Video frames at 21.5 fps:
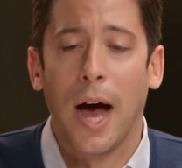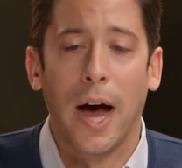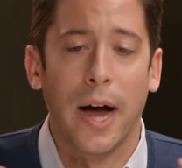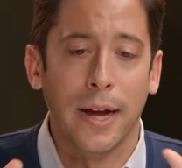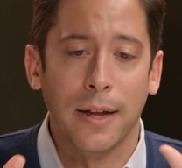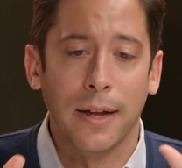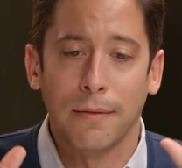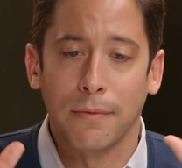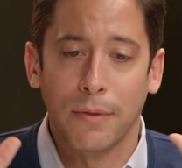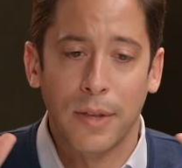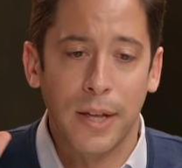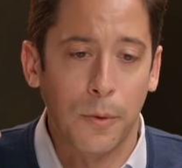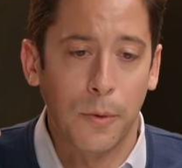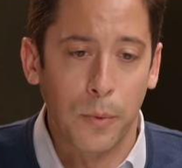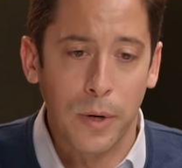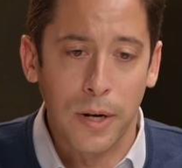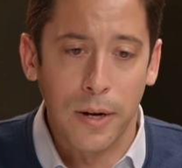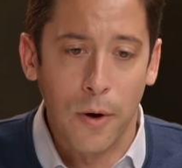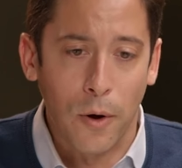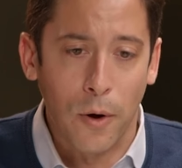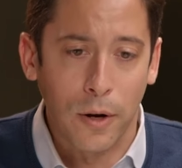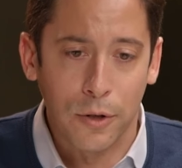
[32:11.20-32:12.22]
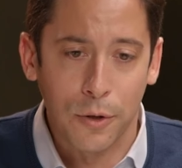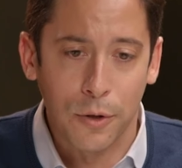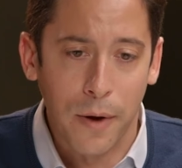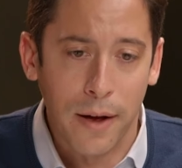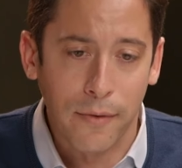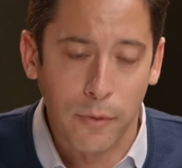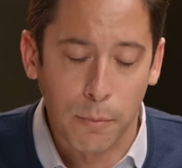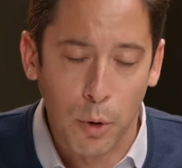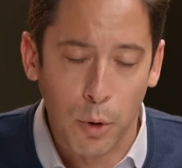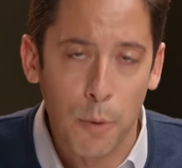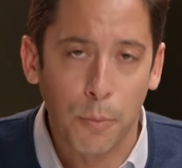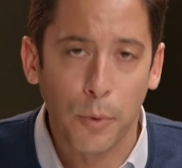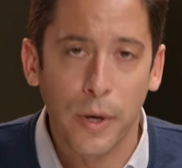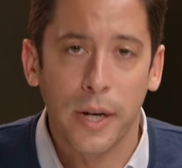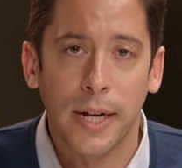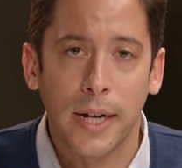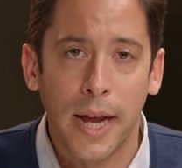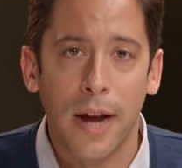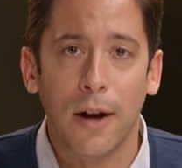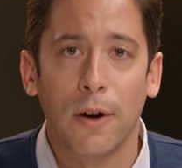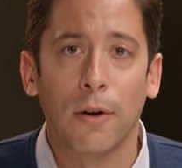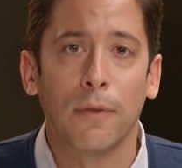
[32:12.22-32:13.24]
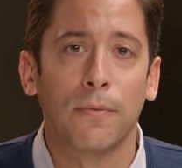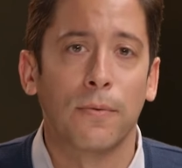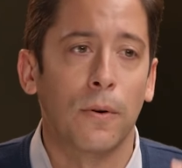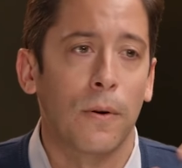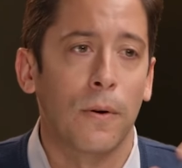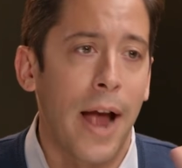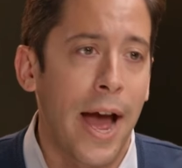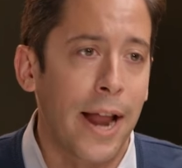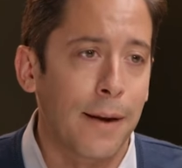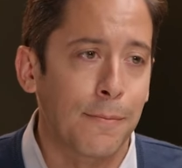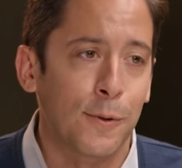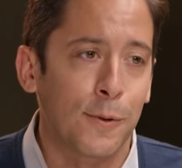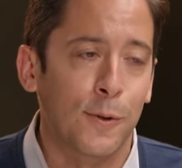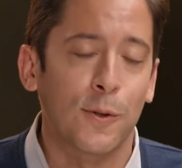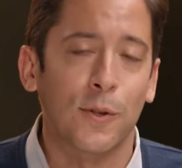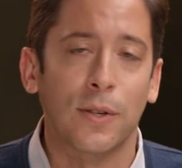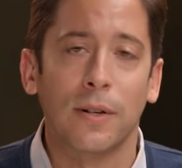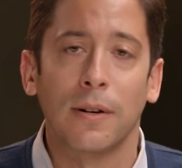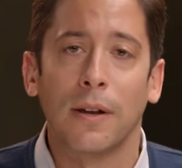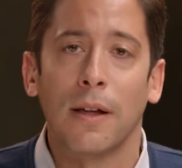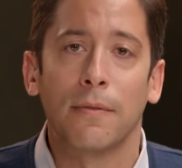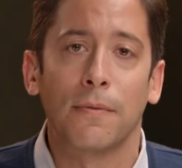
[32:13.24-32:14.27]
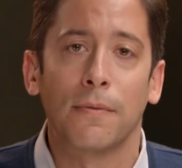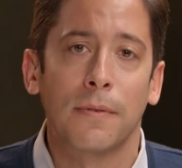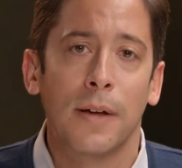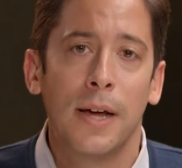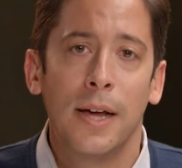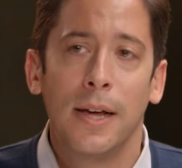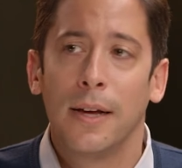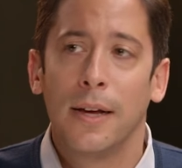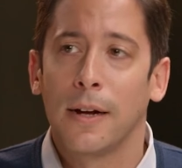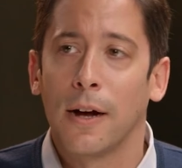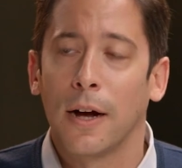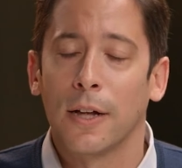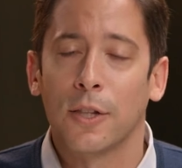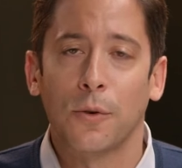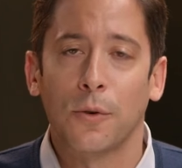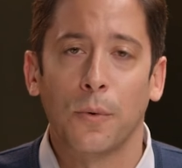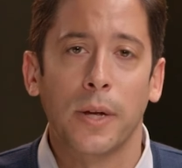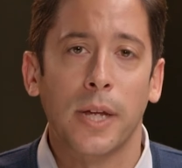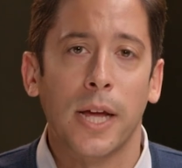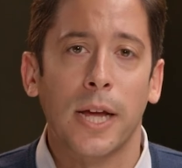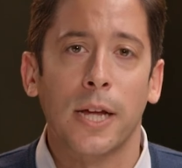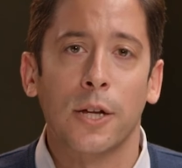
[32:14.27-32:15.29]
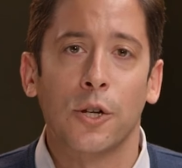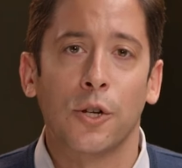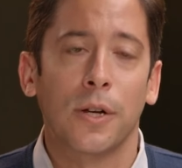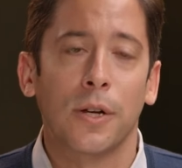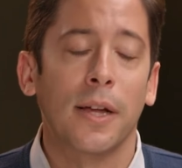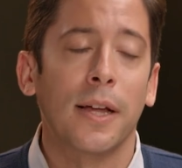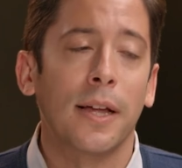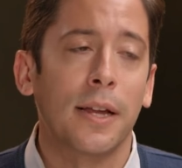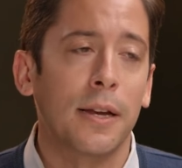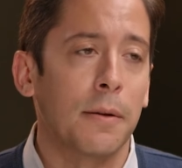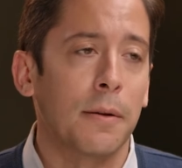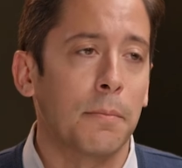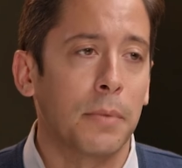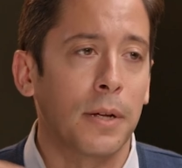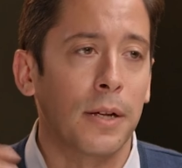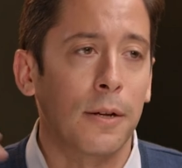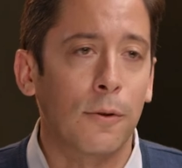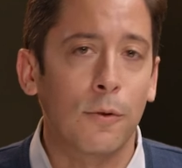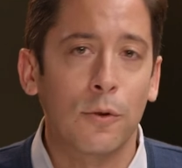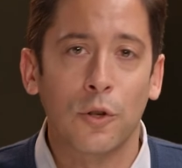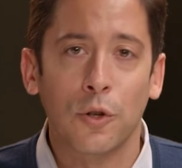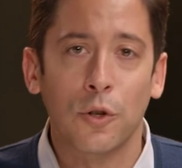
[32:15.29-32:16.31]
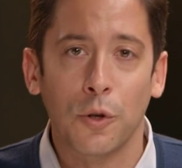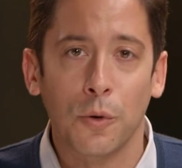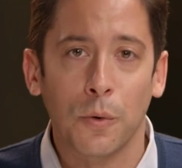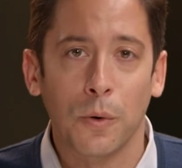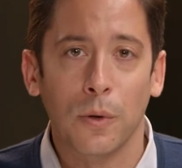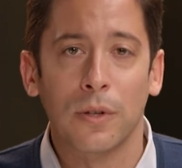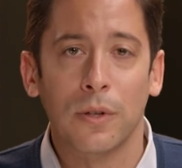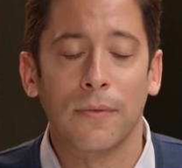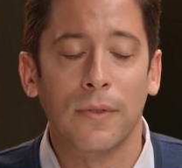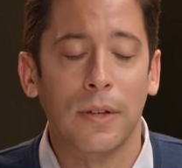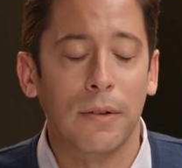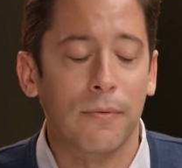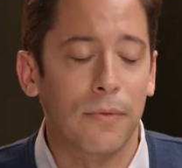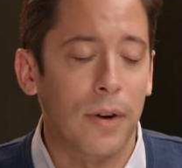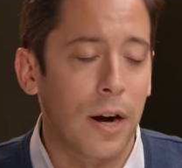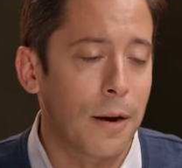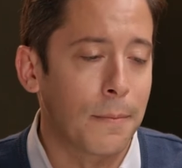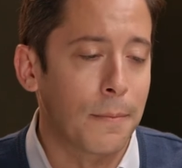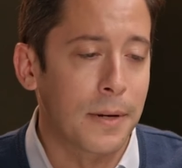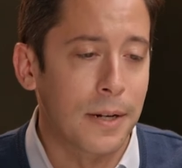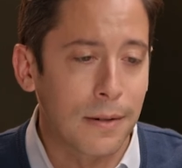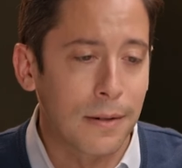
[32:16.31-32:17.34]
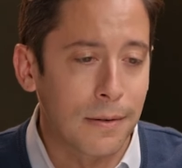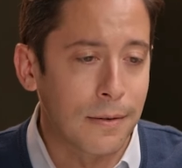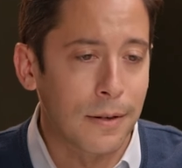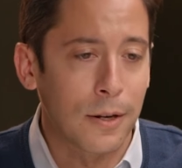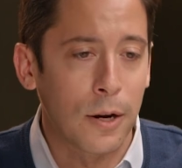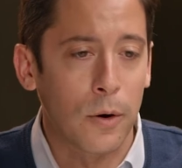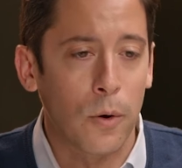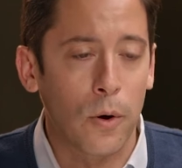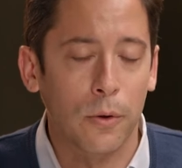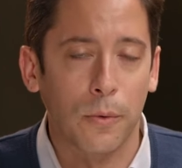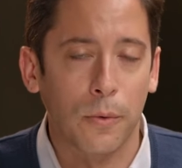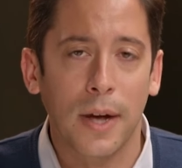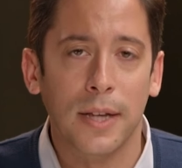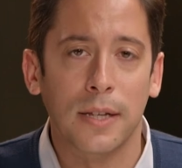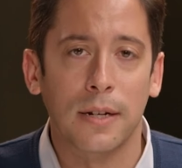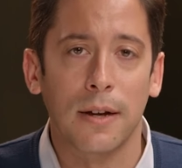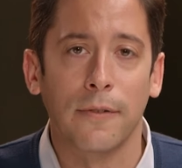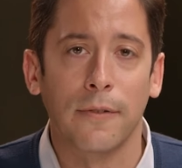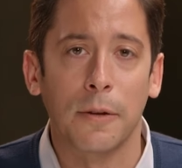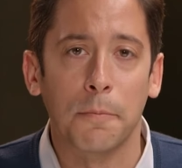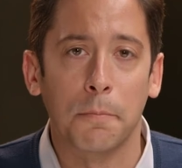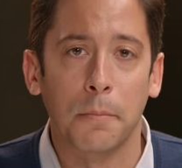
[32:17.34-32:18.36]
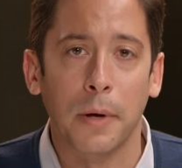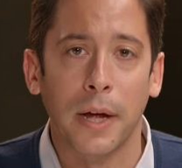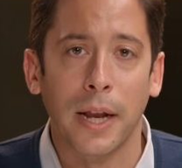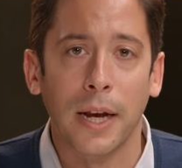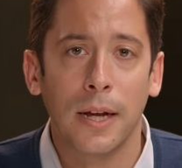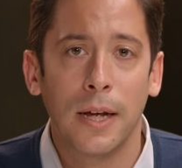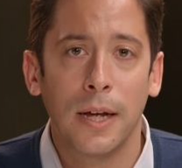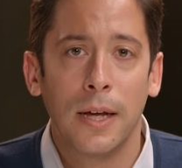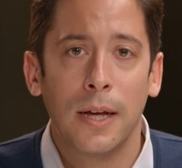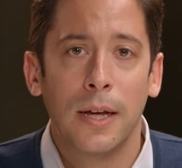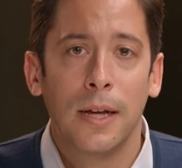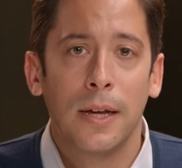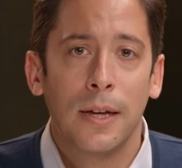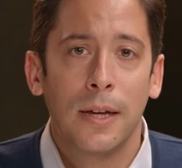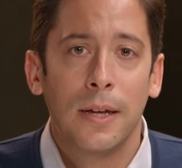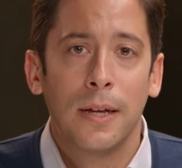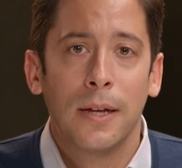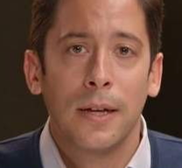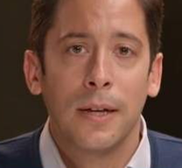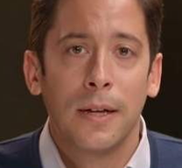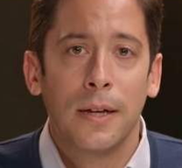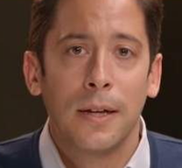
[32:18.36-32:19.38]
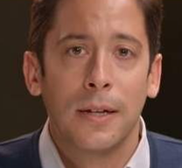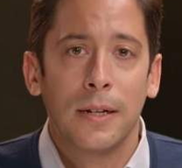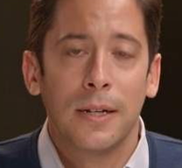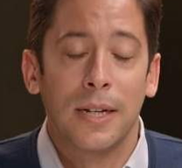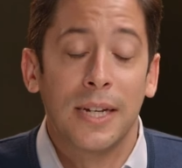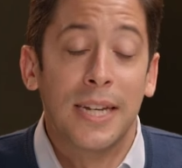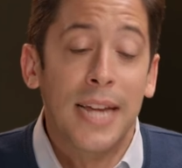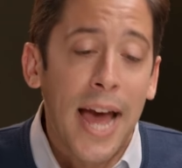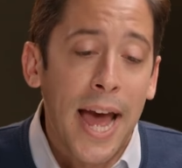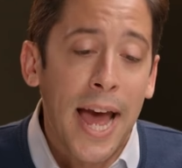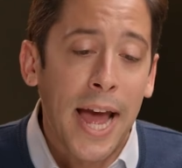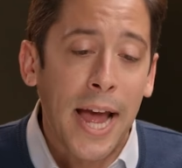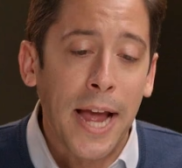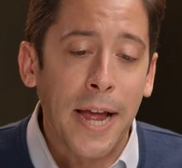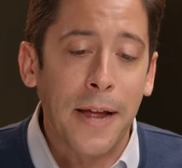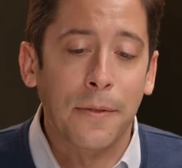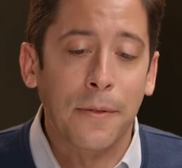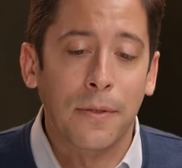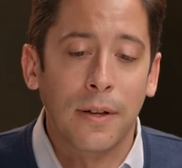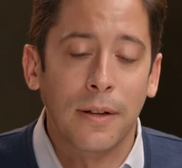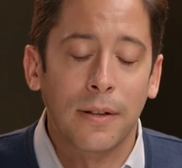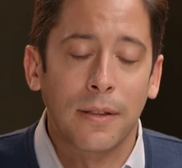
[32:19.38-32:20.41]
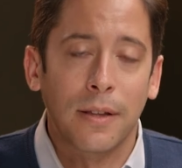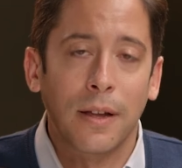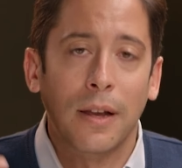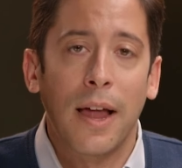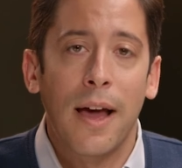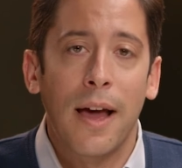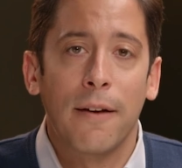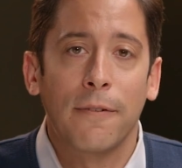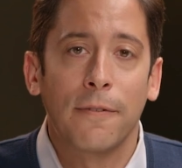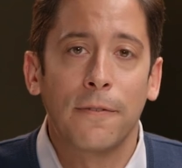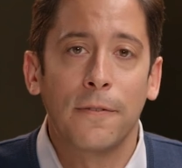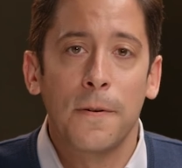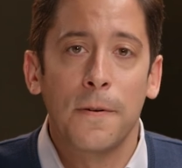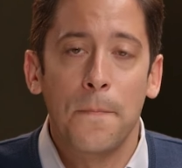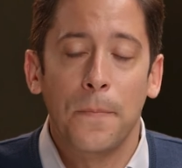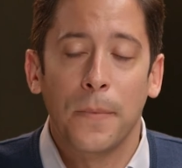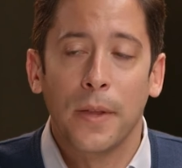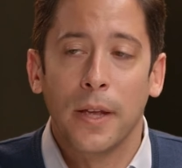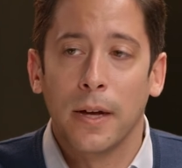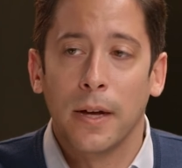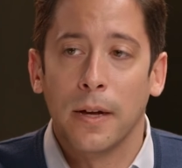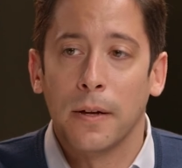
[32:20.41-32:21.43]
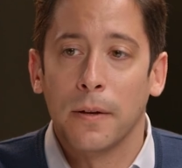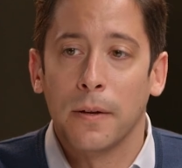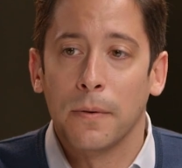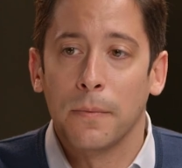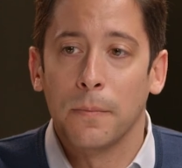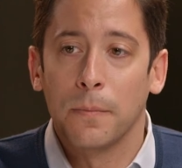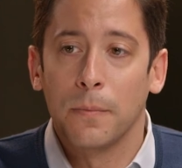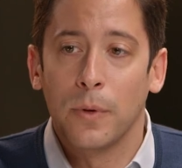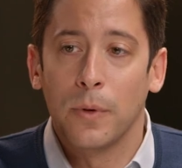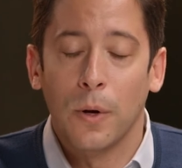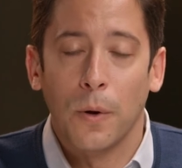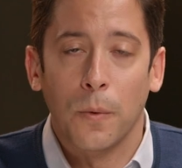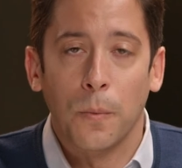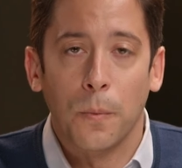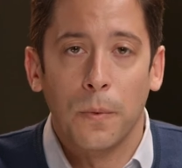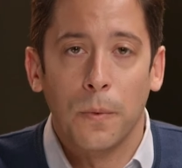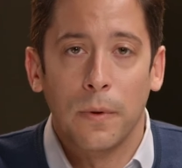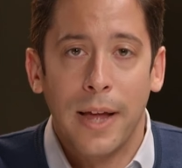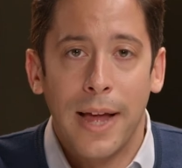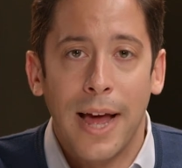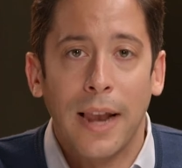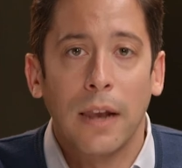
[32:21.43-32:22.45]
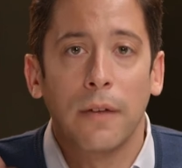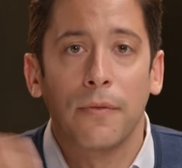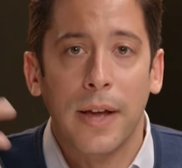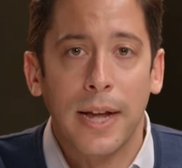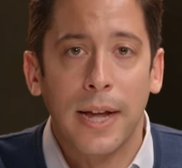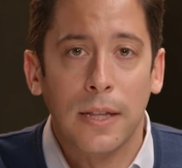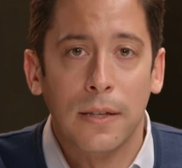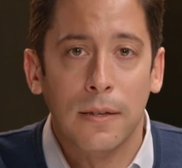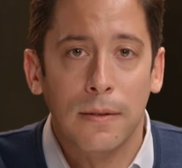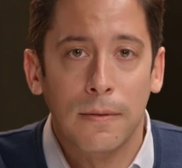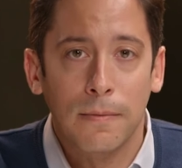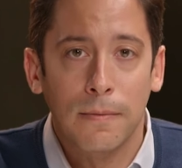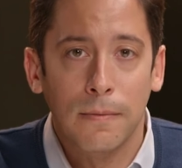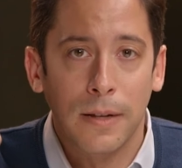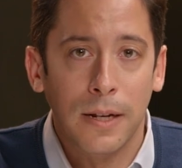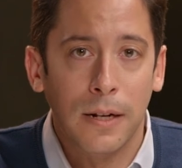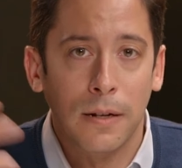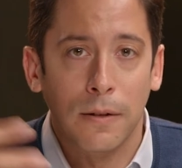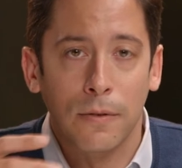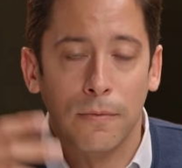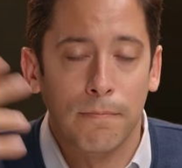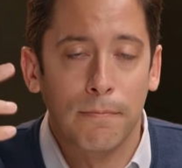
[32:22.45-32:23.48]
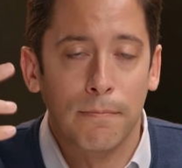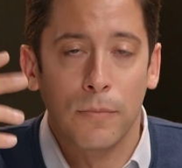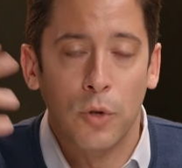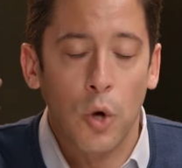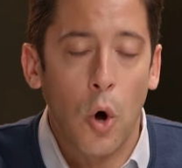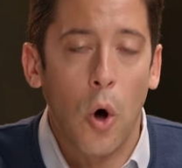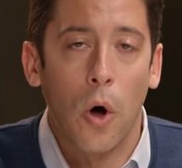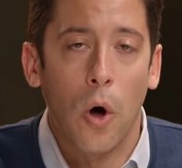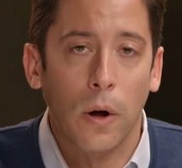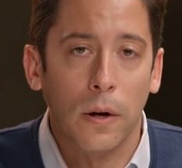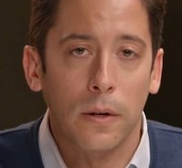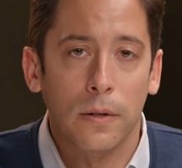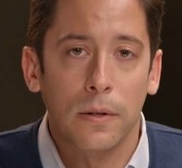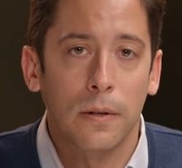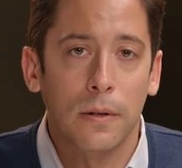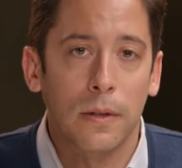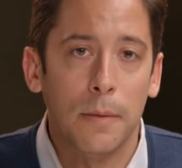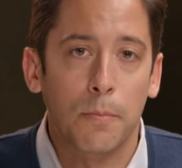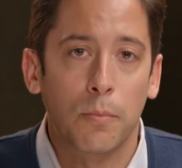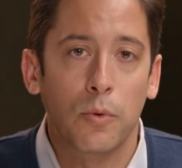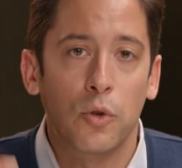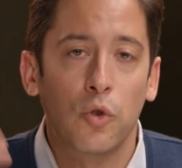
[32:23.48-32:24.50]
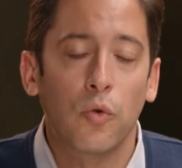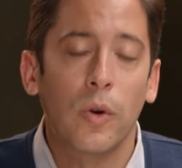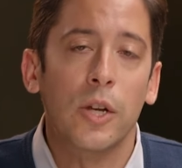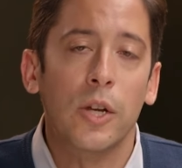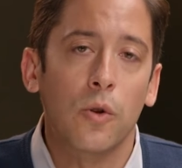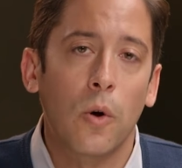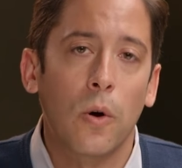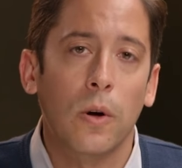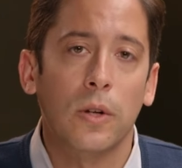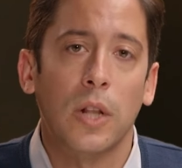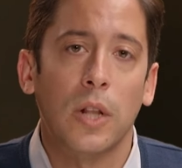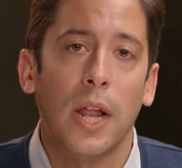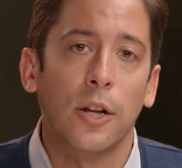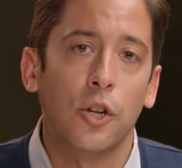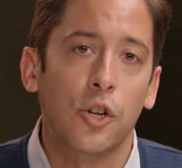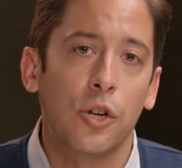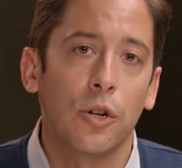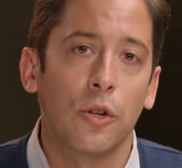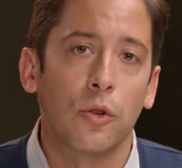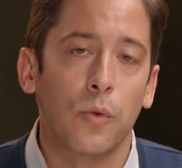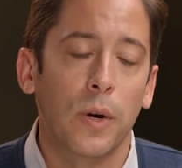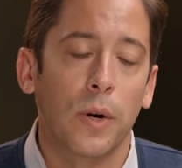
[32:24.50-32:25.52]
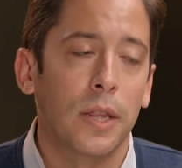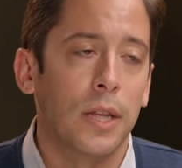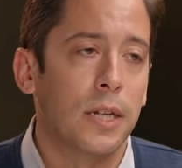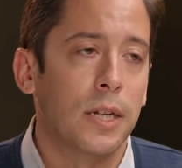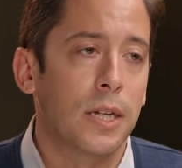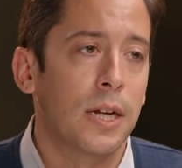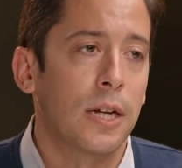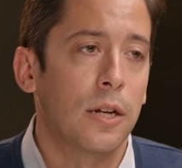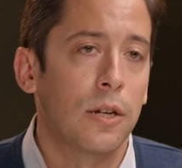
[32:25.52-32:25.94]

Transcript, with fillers: I think we ought to have appropriate care for animals and love God's creation and be good stewards of the environment and you know all the rest of it. But Today, the, the left, uh, you know, elevates little dogs. They treat dogs like children, and they